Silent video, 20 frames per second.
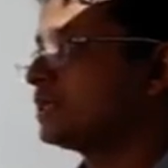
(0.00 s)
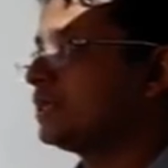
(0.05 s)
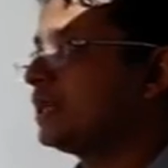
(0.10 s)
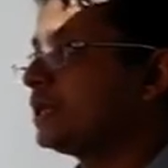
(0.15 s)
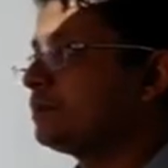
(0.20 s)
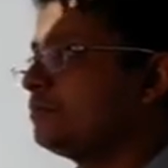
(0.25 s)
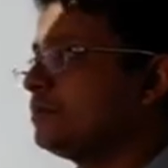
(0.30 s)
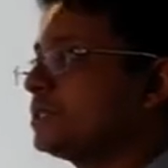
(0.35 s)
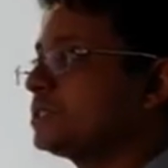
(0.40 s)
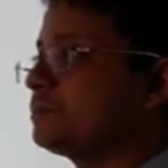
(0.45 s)

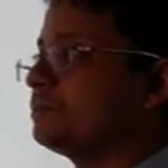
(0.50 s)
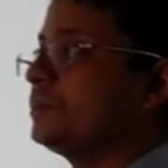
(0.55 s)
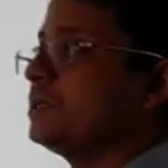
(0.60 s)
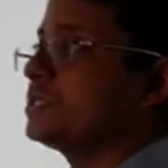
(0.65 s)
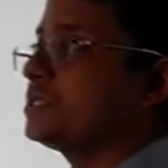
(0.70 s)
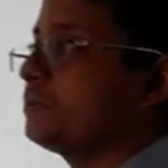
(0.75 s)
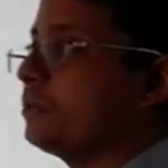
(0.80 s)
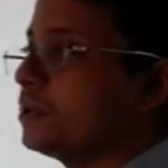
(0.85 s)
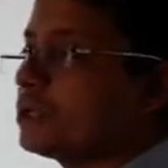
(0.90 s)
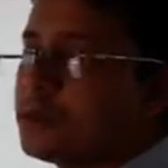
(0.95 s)
That means
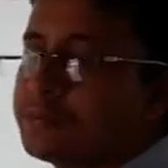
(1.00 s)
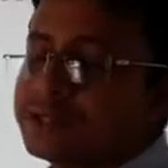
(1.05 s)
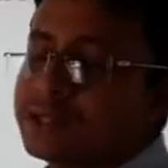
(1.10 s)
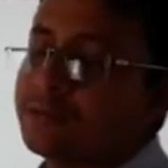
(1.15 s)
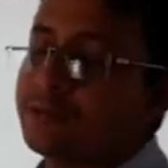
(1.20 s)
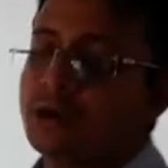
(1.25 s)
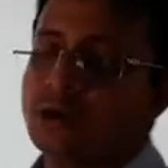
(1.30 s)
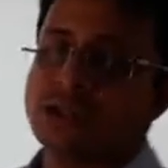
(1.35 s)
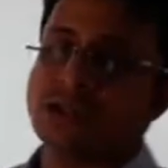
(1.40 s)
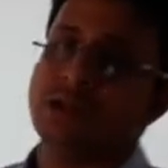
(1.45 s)
principle of
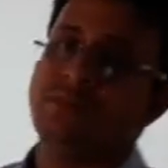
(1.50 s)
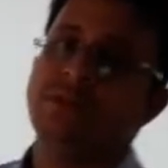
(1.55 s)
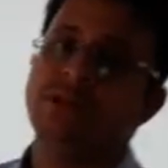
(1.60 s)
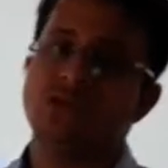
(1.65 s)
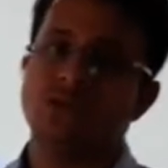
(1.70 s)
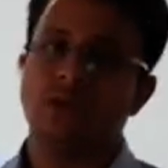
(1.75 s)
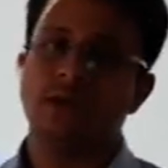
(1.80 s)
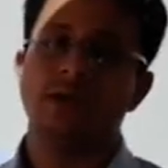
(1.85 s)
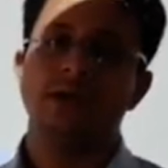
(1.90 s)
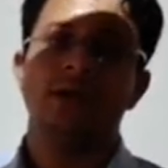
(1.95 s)
subrogation
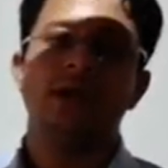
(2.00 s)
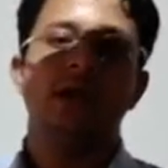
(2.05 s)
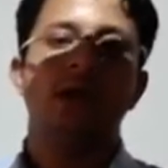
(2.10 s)
means what?